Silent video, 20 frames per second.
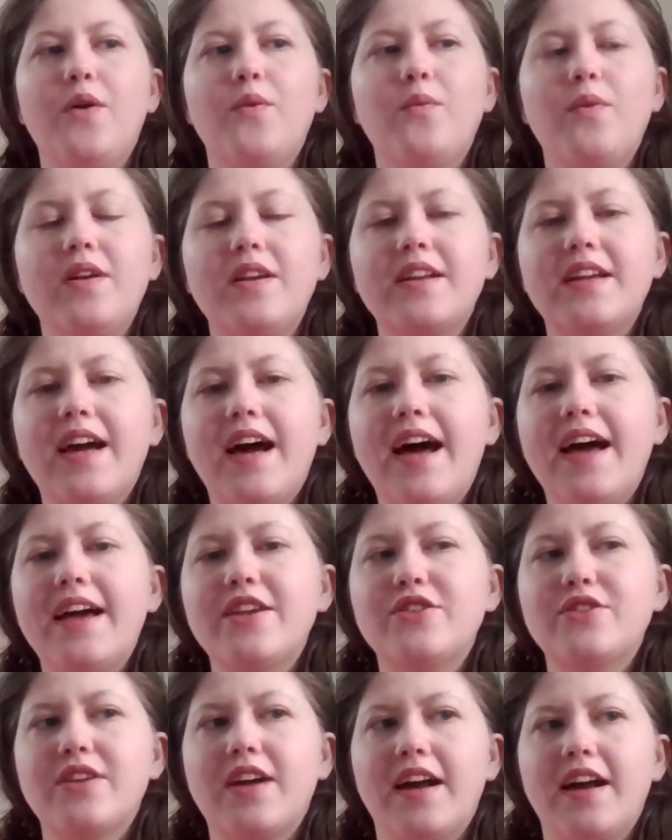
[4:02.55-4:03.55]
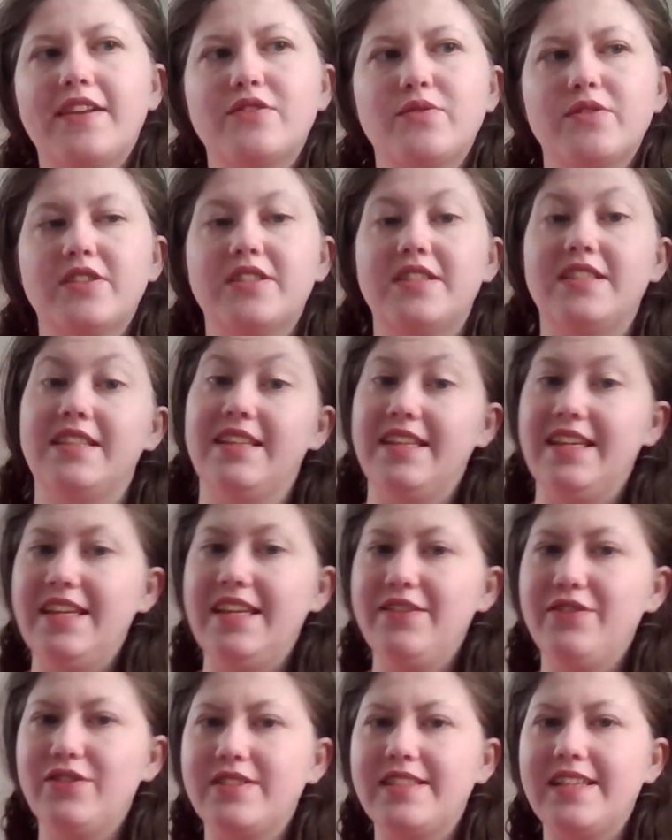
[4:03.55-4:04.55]
one guy kind of switched to the
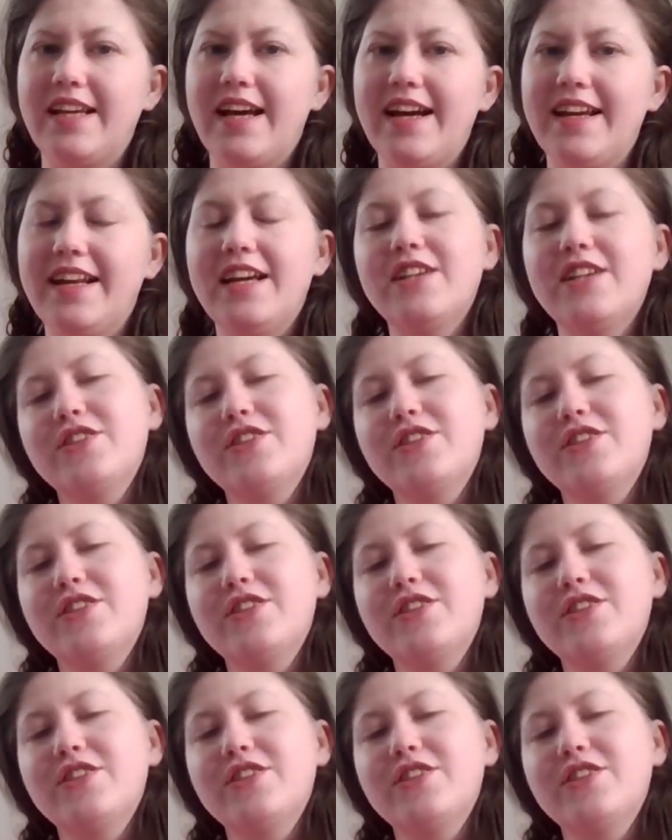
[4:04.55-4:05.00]
evil side.